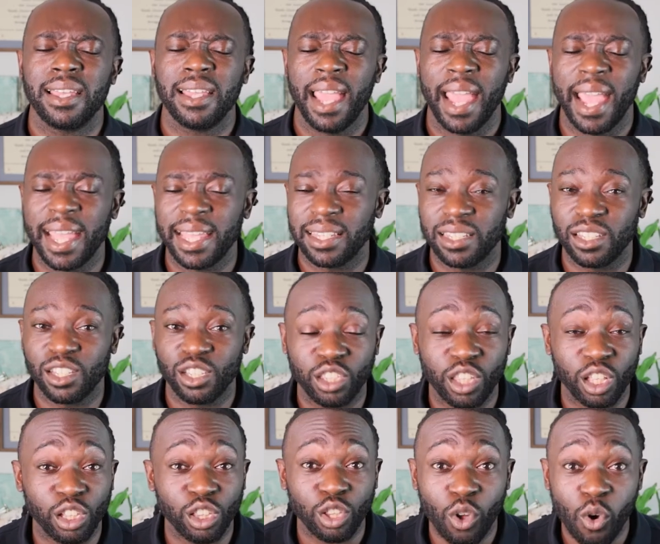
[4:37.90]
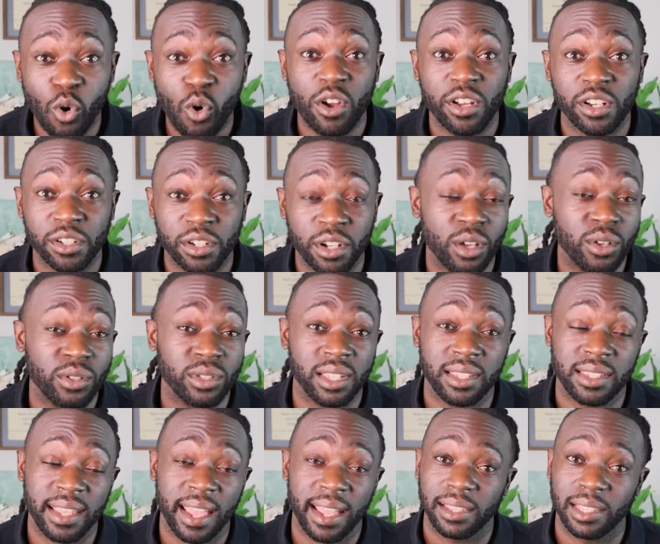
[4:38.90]
And the Lord knows
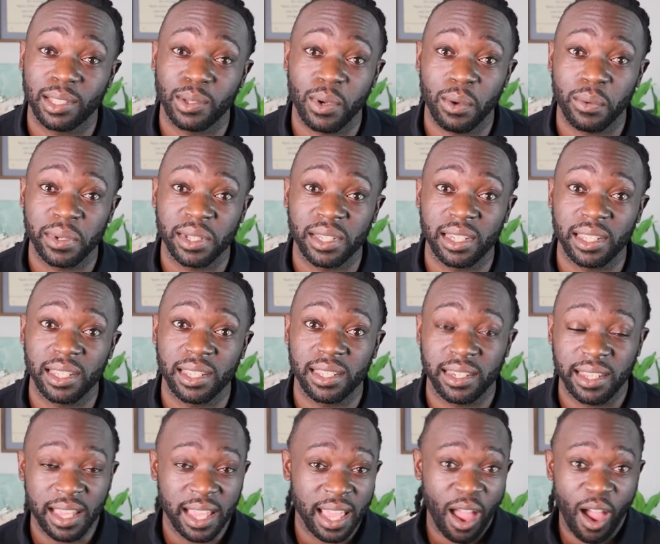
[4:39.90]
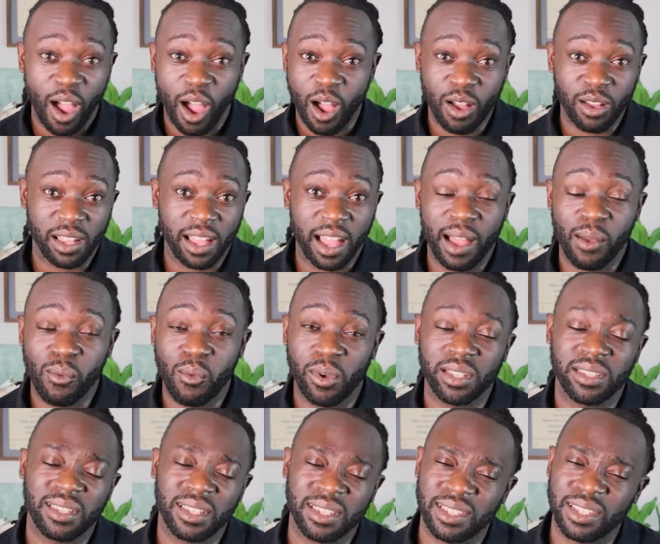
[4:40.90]
exactly what we need. All God
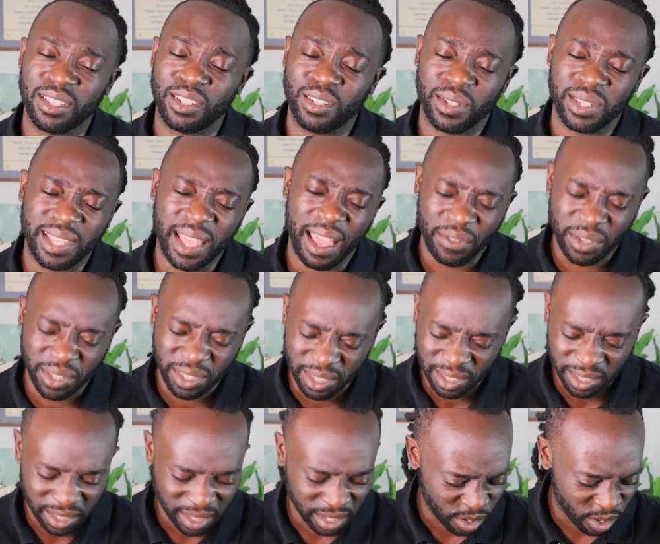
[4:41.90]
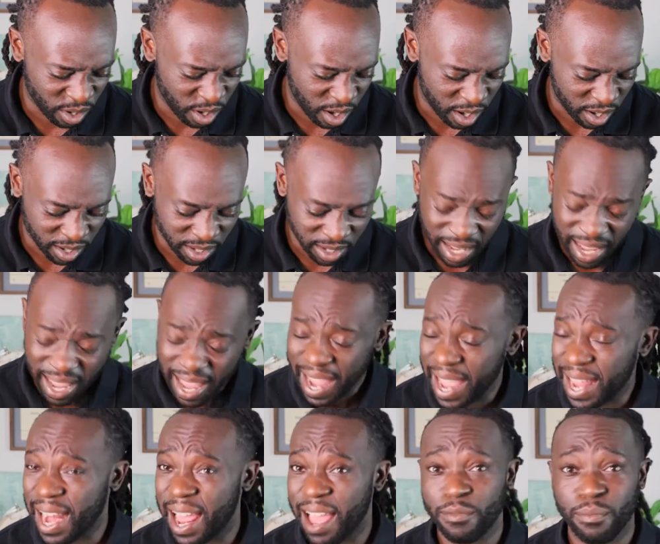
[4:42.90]
wants us to do is have a sincere heart.
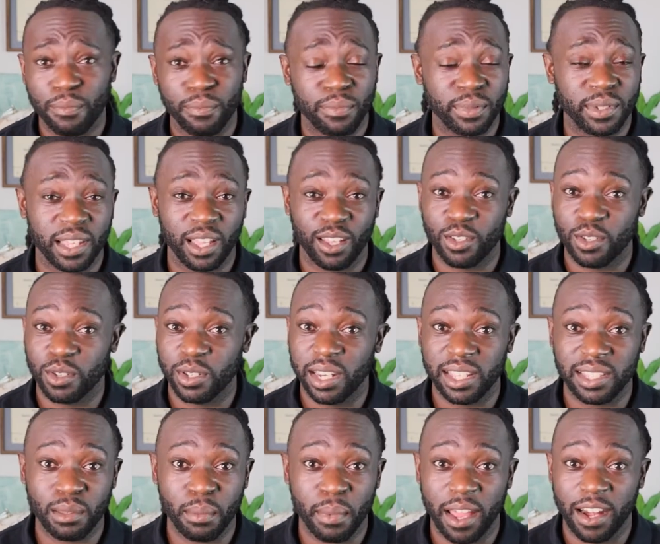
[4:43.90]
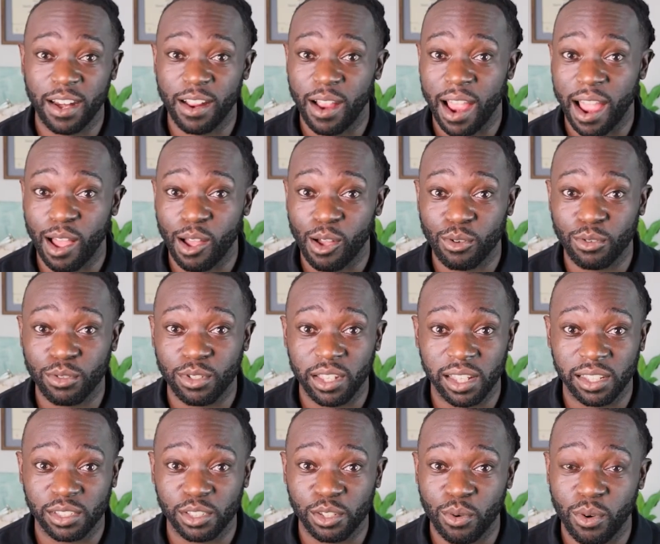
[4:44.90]
And I tell you, it doesn't matter how
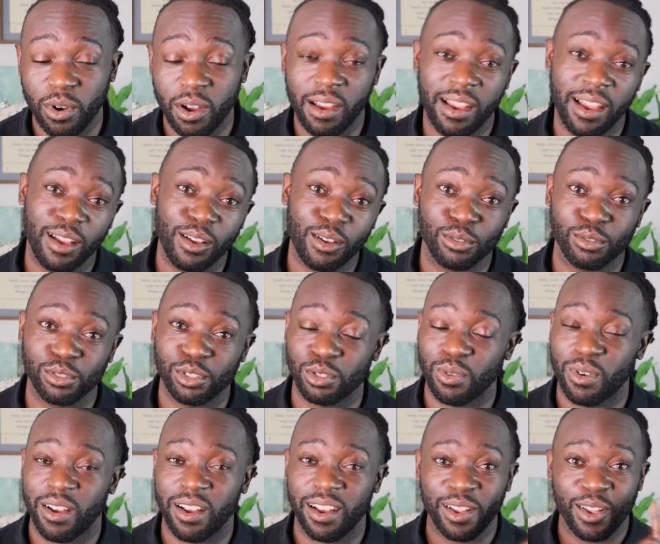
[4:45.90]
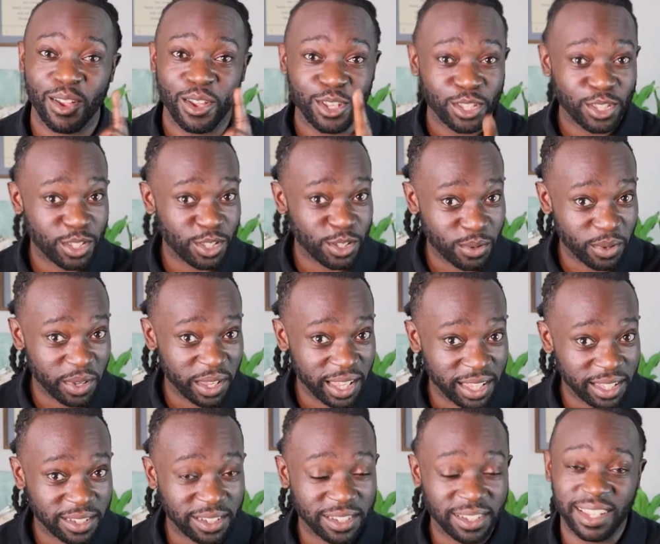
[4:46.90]
young you are, how old you are, you
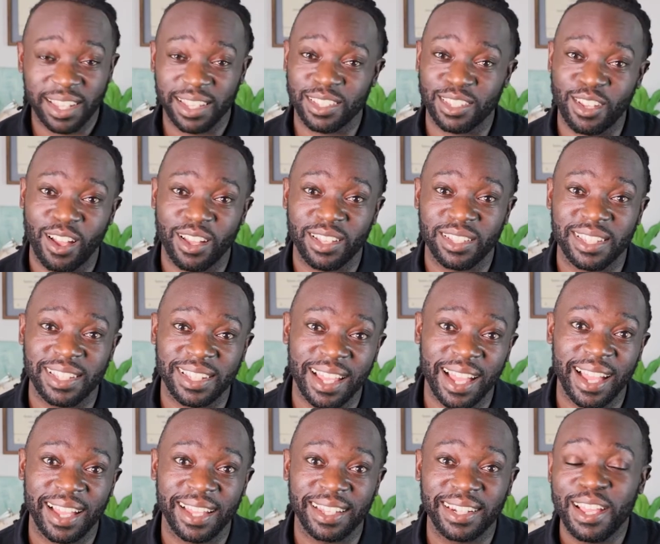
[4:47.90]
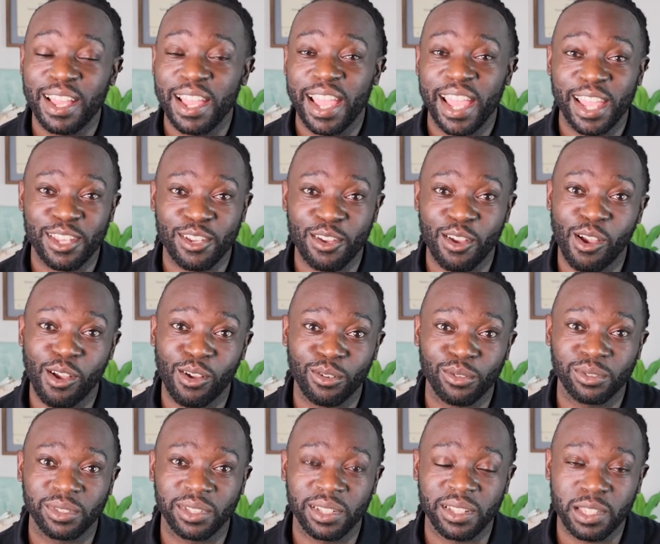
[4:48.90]
each can talk to God in your
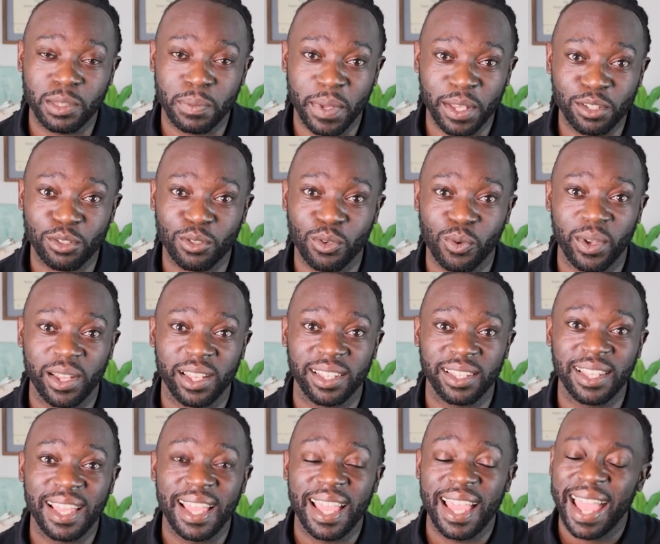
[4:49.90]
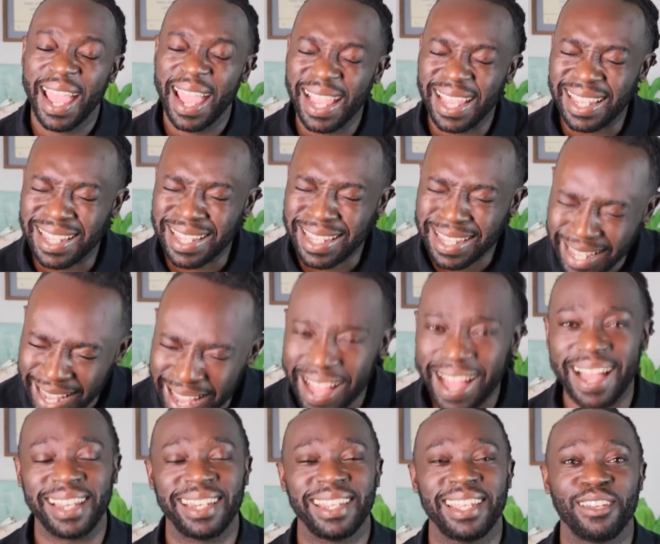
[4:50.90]
own special way. And
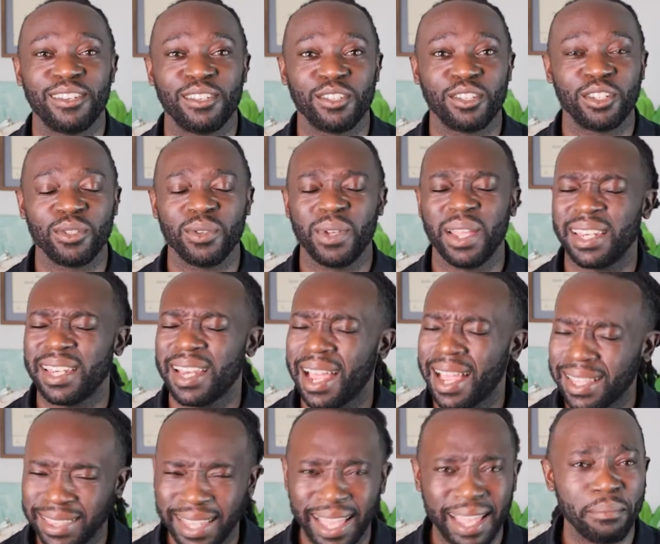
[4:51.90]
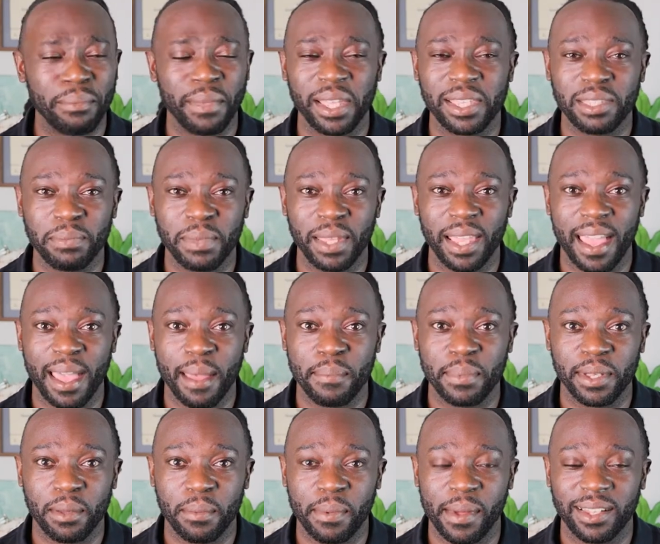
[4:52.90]
God hears you, and that makes me
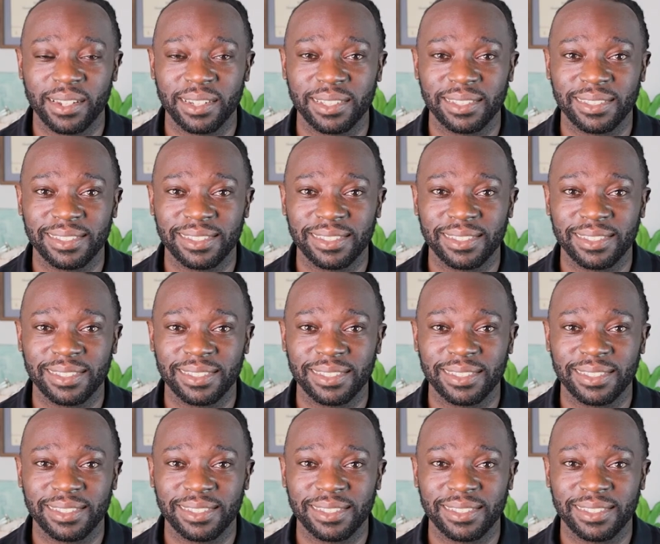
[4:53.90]
happy about it.